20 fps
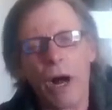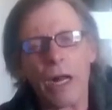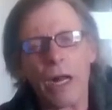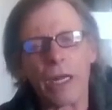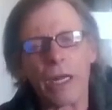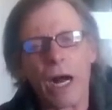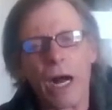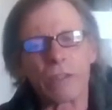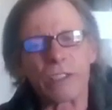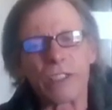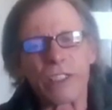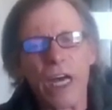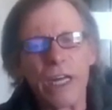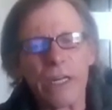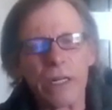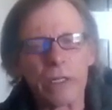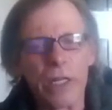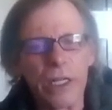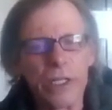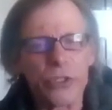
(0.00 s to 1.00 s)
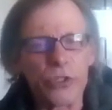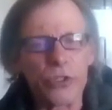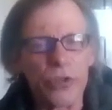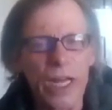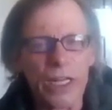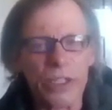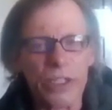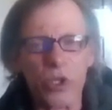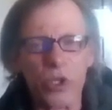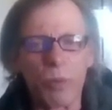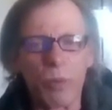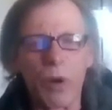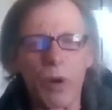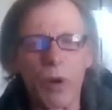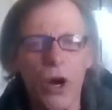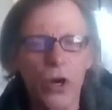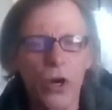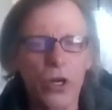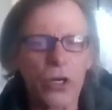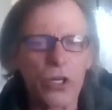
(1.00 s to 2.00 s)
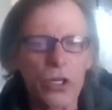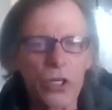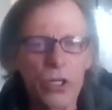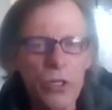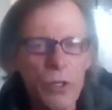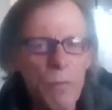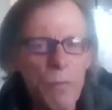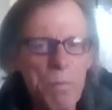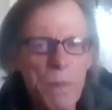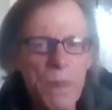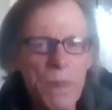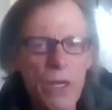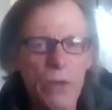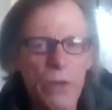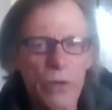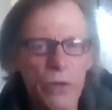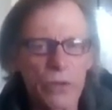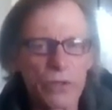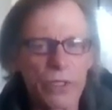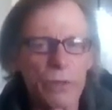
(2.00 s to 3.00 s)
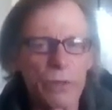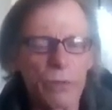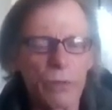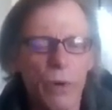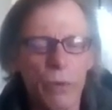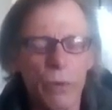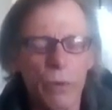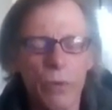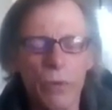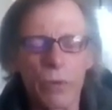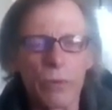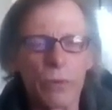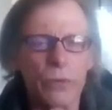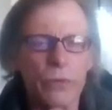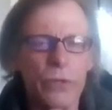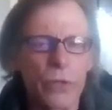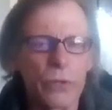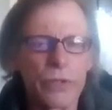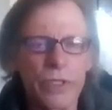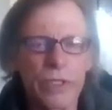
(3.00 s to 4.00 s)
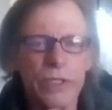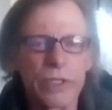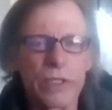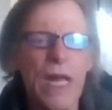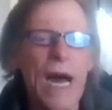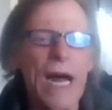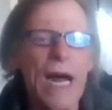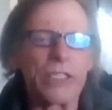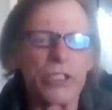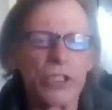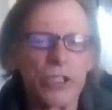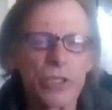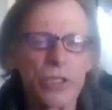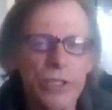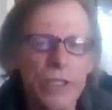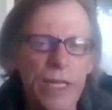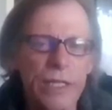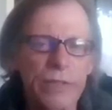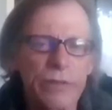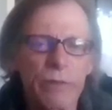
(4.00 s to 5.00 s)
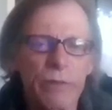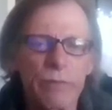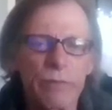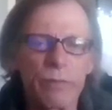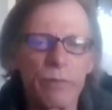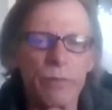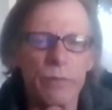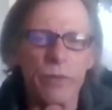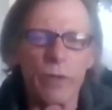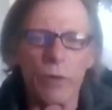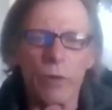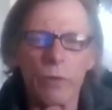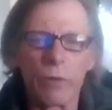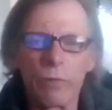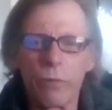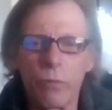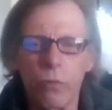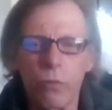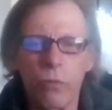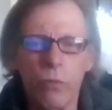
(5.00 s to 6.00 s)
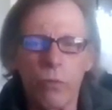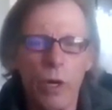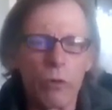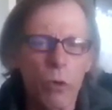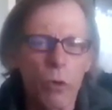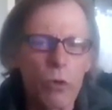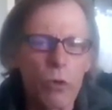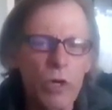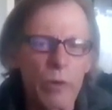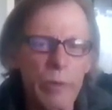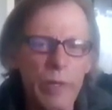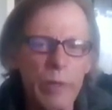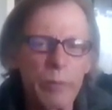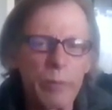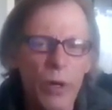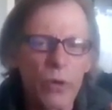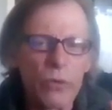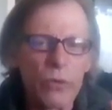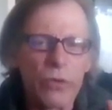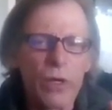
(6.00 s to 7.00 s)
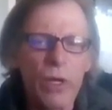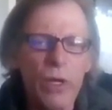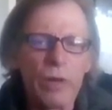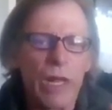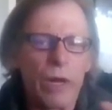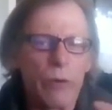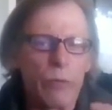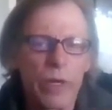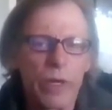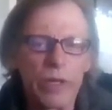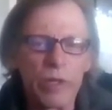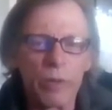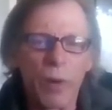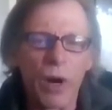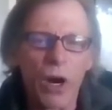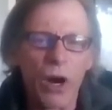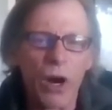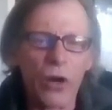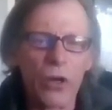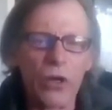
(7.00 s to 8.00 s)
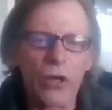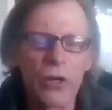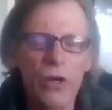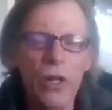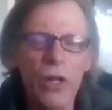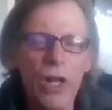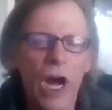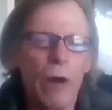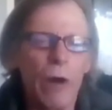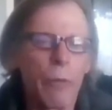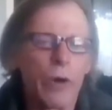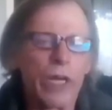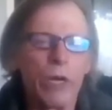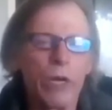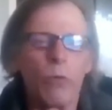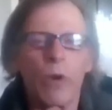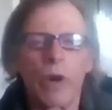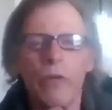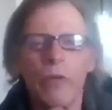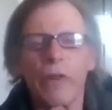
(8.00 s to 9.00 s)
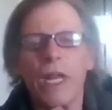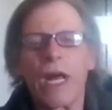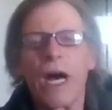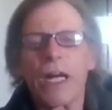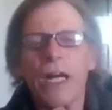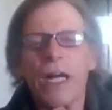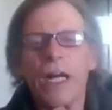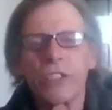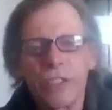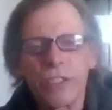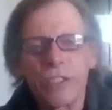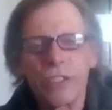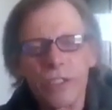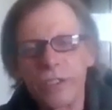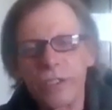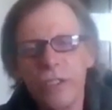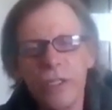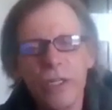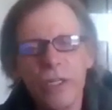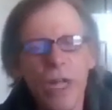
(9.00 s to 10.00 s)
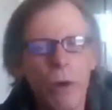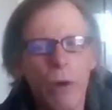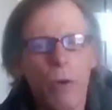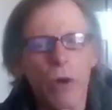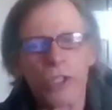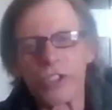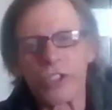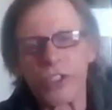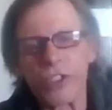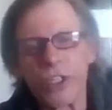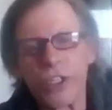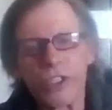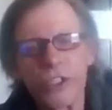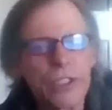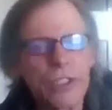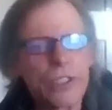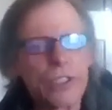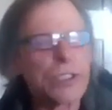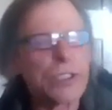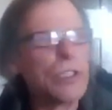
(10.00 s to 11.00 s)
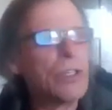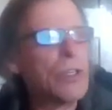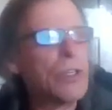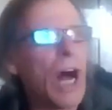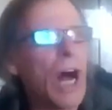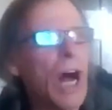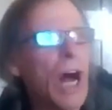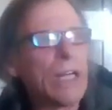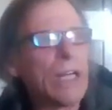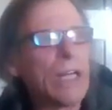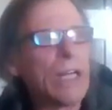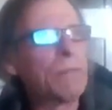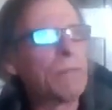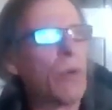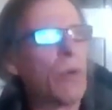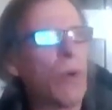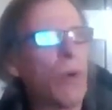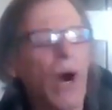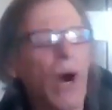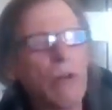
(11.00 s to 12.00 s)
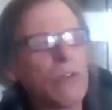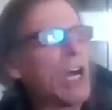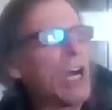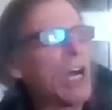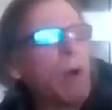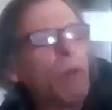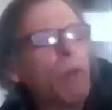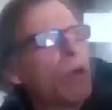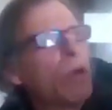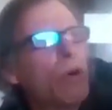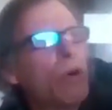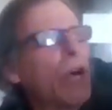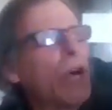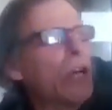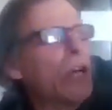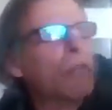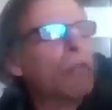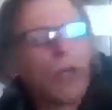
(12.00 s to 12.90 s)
outside of Glacier National Park. There's these lodges that the railroad company built that ring the park. I work at one of the lodges. I wash dishes. I look out my window right